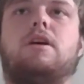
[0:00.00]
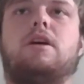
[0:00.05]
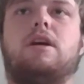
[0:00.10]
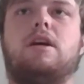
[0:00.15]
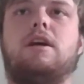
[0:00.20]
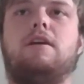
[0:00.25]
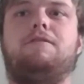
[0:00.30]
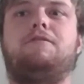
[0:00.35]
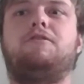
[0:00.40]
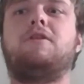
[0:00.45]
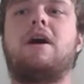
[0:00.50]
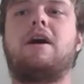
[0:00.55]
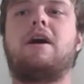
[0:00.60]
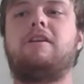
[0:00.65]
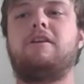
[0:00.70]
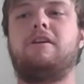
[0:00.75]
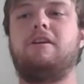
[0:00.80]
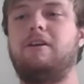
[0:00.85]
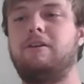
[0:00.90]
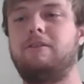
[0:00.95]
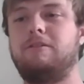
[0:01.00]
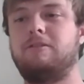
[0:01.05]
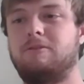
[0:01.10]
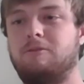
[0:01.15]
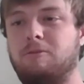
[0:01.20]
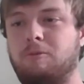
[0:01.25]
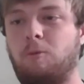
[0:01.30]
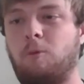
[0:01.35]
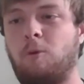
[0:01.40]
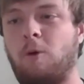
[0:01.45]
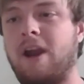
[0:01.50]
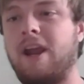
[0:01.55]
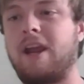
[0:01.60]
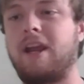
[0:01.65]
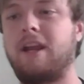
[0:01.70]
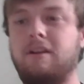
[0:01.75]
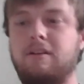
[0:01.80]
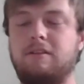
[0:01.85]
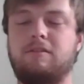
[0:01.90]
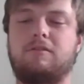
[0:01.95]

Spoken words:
if you had to rank